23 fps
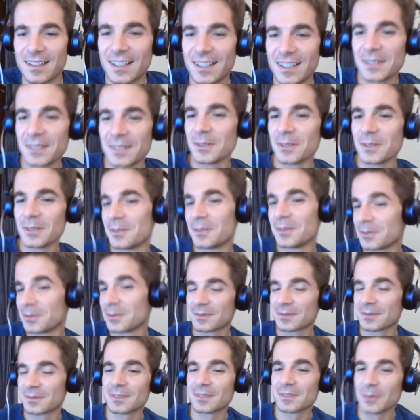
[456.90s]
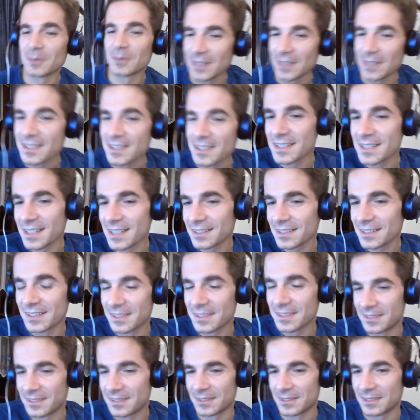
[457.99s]
I don't know what is
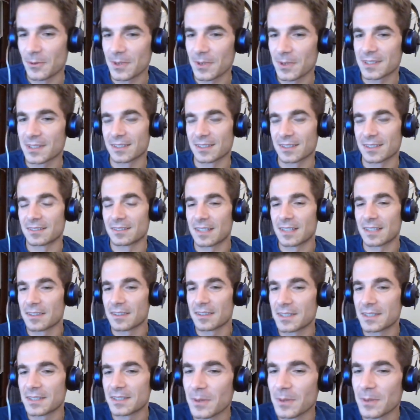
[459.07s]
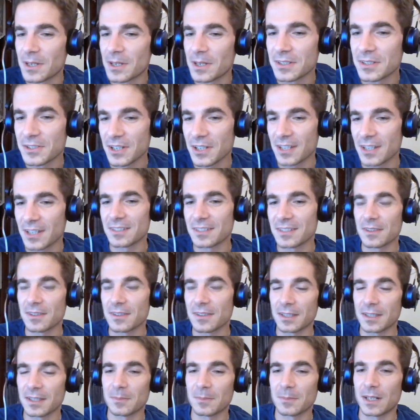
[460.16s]
exactly the reason that the situation changed
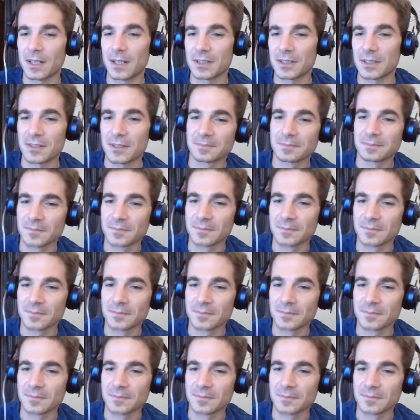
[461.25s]
that much,